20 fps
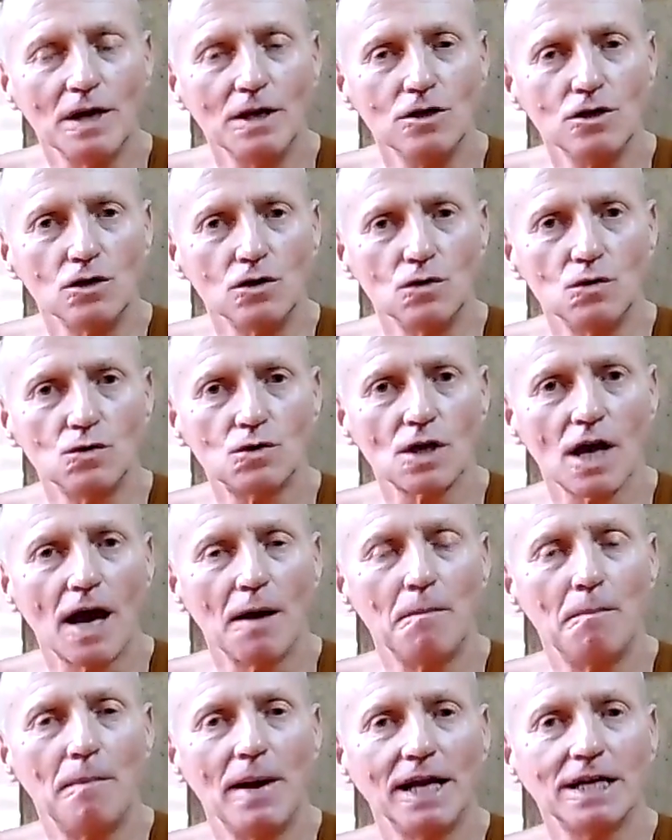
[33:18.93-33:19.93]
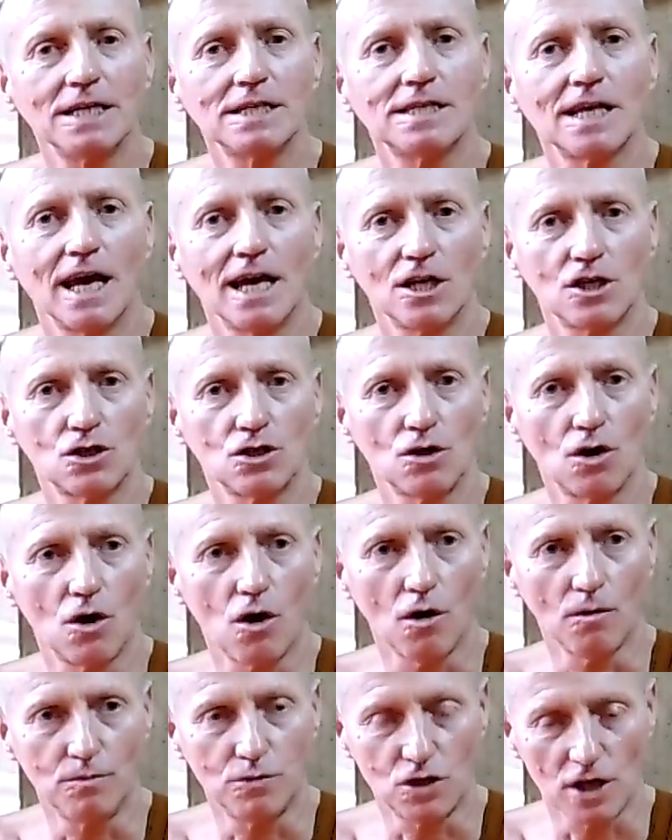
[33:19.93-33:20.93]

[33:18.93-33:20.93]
object, like observing,